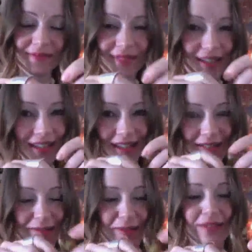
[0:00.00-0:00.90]
think that
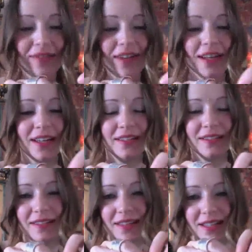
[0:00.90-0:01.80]
one's pretty funny.
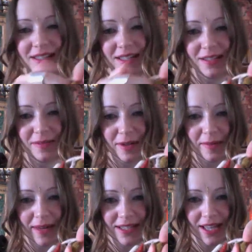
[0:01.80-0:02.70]
This is a
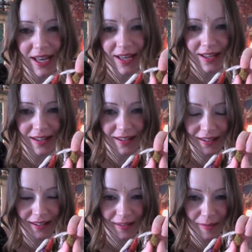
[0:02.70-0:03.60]
mermaid's egg
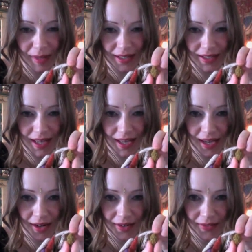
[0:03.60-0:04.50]
because they
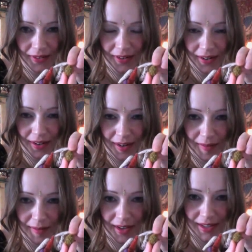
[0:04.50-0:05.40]
care
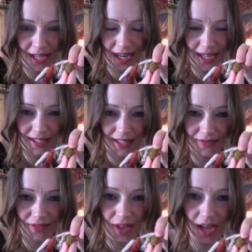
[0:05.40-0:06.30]
for lost eggs. And
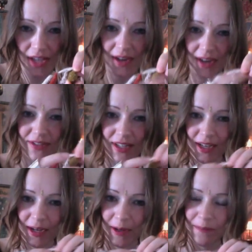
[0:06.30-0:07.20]
for that, you have
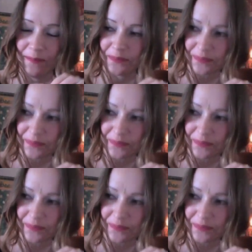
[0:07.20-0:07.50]
to